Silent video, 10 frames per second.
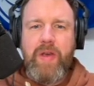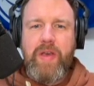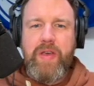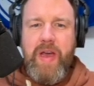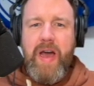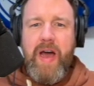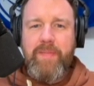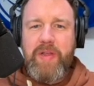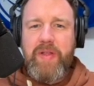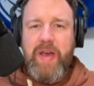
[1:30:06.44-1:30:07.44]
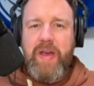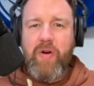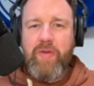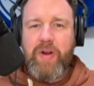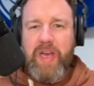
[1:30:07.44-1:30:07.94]
Yeah, I mean, they
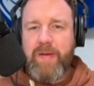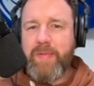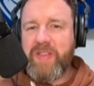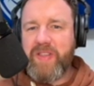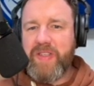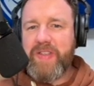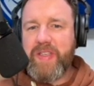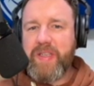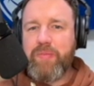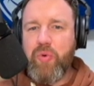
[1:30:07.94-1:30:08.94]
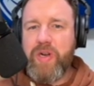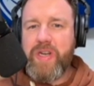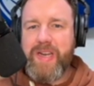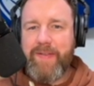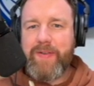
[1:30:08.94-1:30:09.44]
overcame a
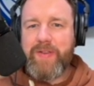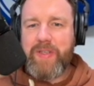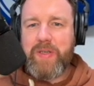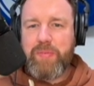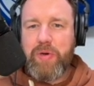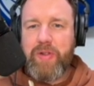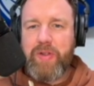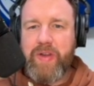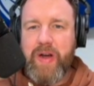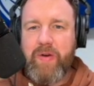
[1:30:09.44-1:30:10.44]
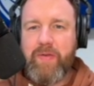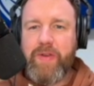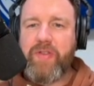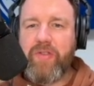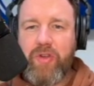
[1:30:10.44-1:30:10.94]
16-point deficit to pull this out.
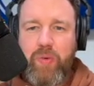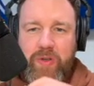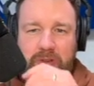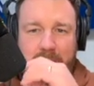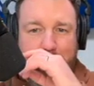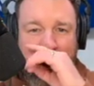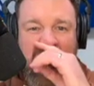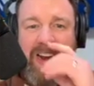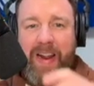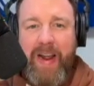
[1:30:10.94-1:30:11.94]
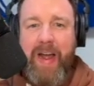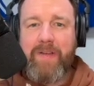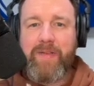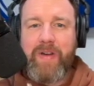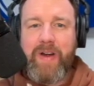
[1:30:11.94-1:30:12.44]
VCU was up 9 at
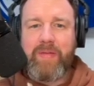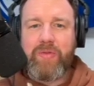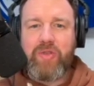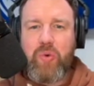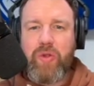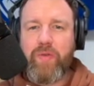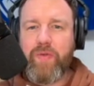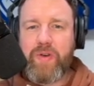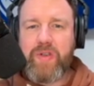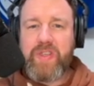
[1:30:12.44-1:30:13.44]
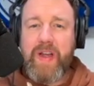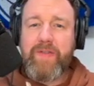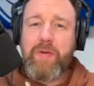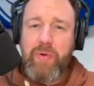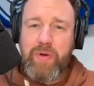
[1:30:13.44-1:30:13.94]
halftime, scored the first
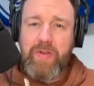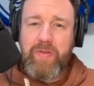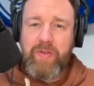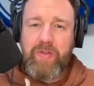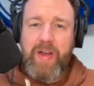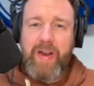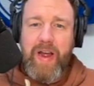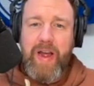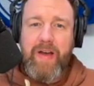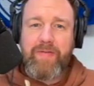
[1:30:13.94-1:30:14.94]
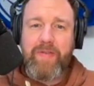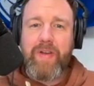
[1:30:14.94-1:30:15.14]
7 points of the second half